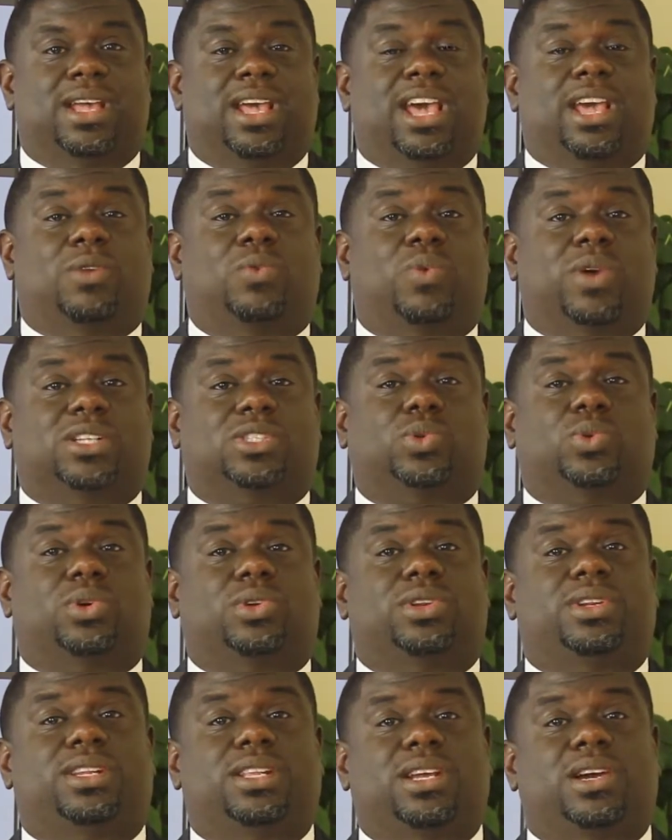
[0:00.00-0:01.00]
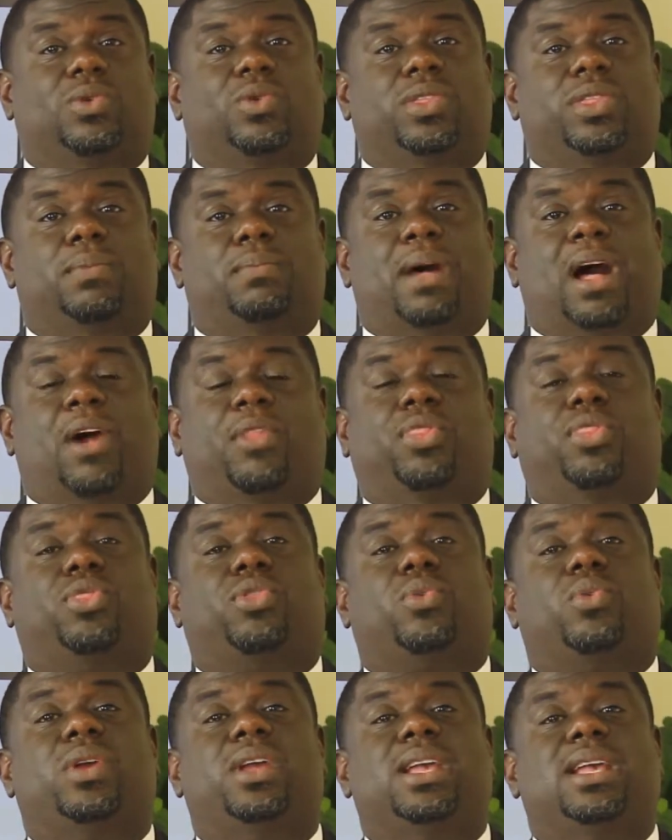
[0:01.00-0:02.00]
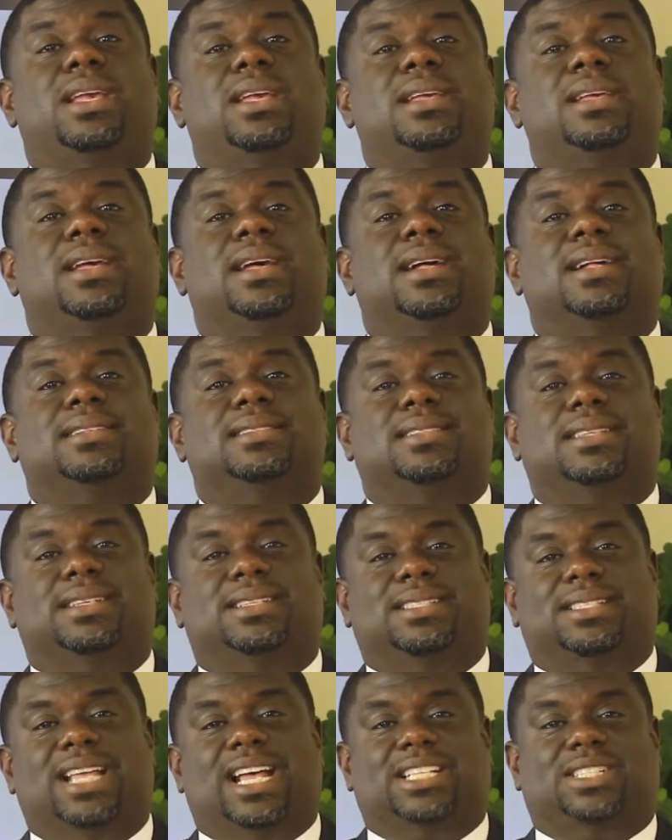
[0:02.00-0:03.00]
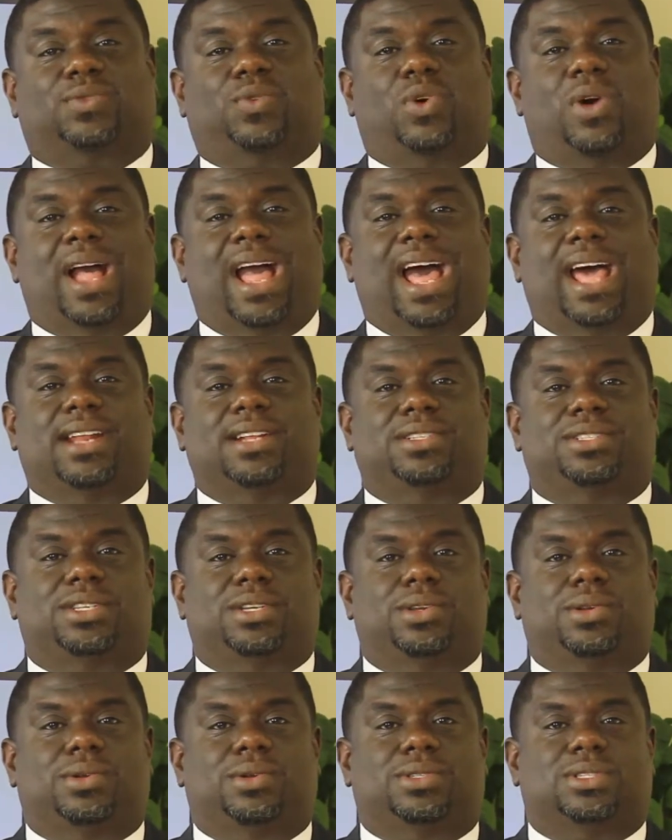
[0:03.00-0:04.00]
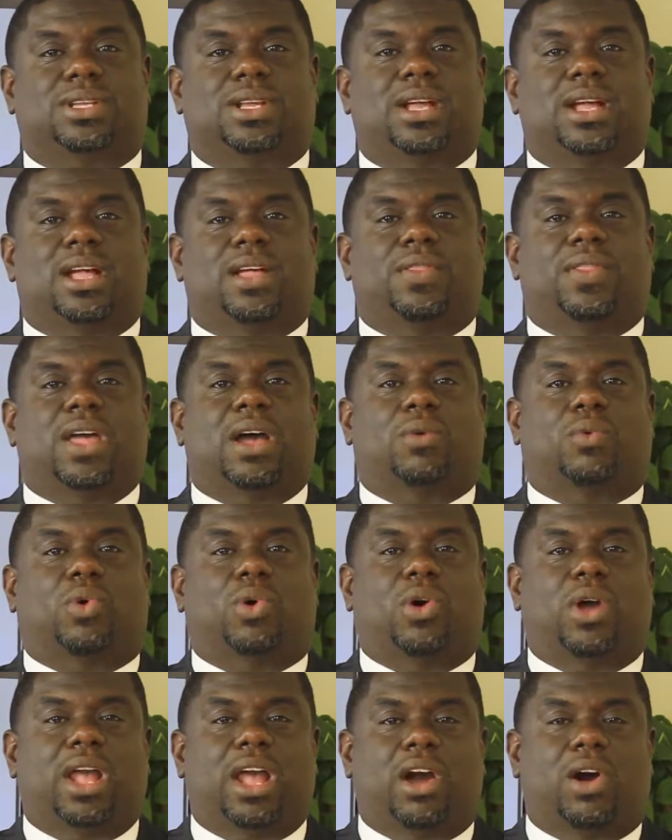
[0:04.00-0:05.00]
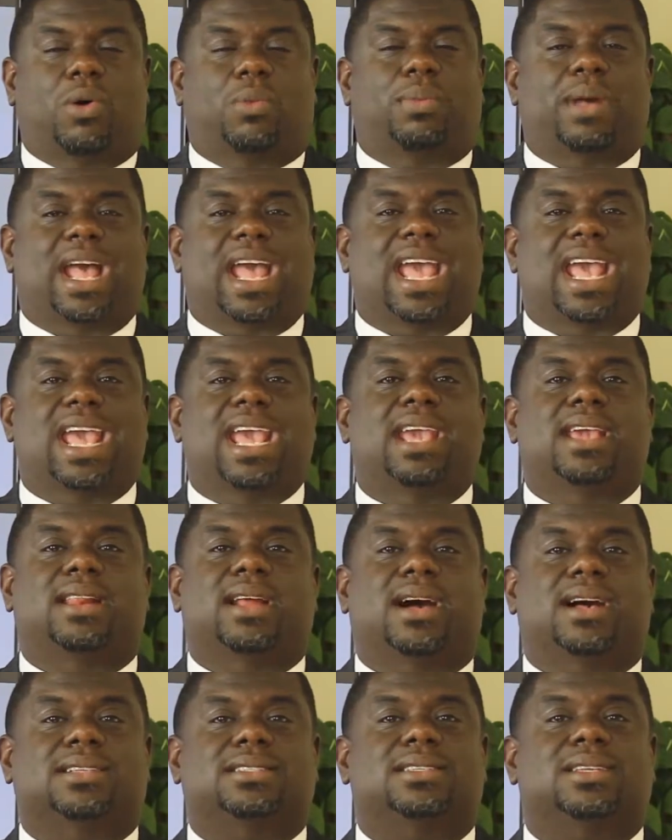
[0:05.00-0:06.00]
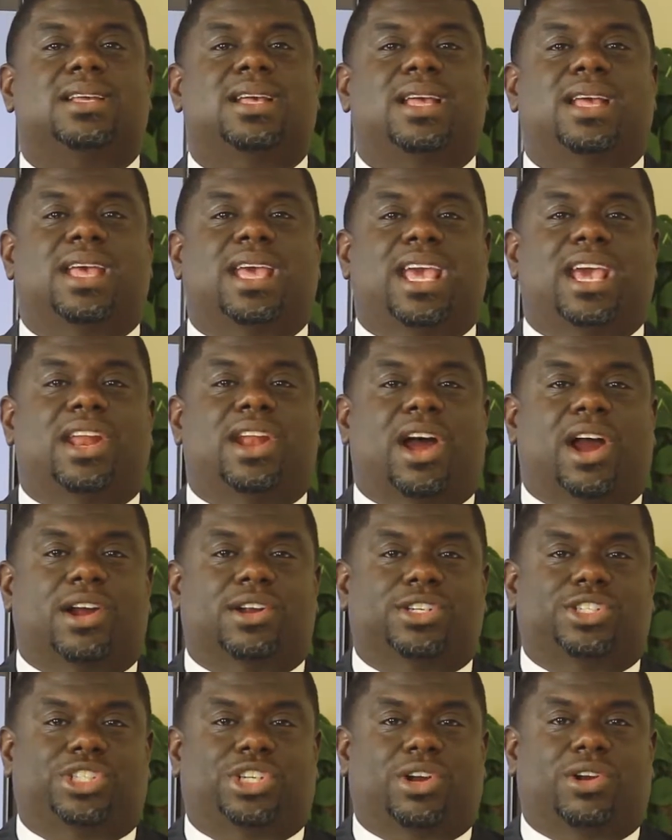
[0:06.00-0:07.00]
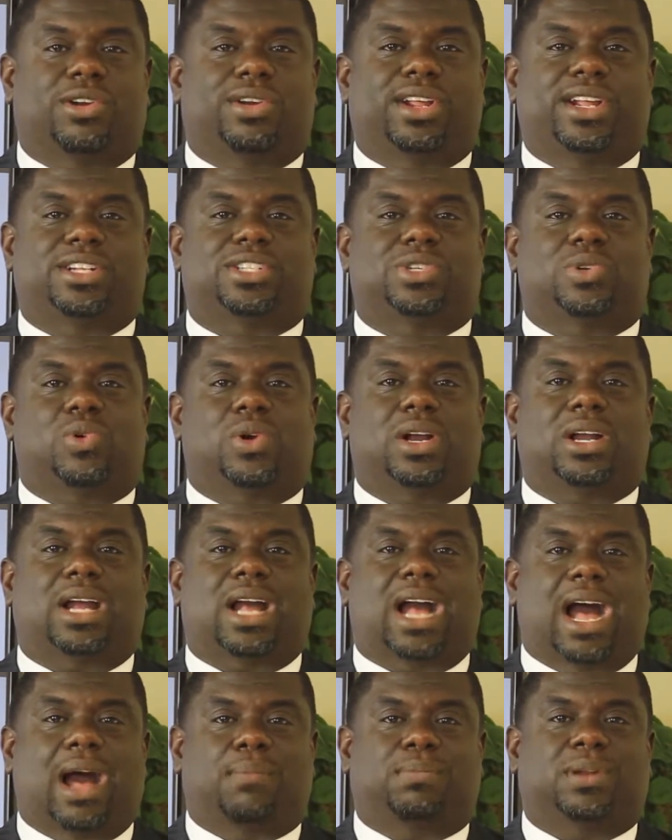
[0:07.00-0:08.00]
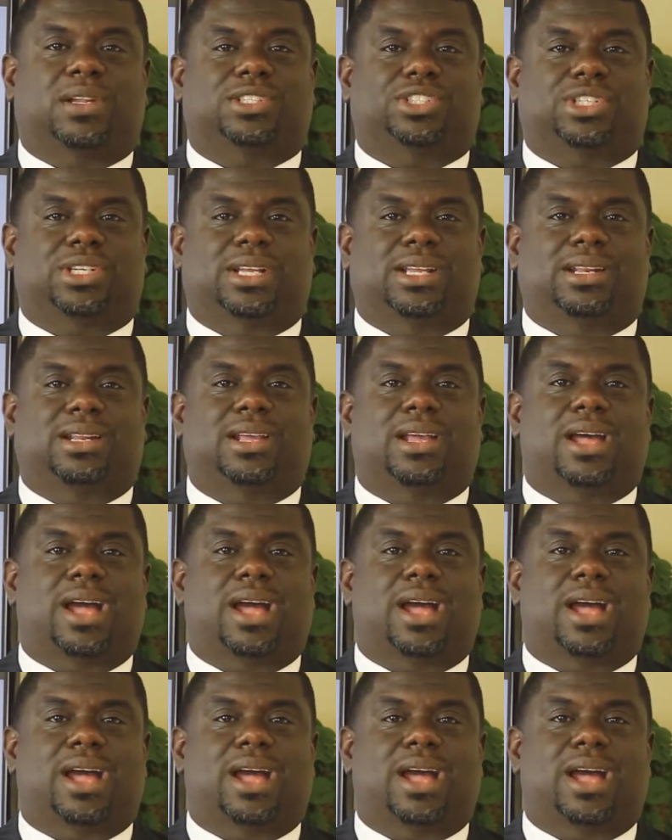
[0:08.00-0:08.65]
in which we'll deal with about 3 successful attitudes that will help aid us in our journey to accomplishing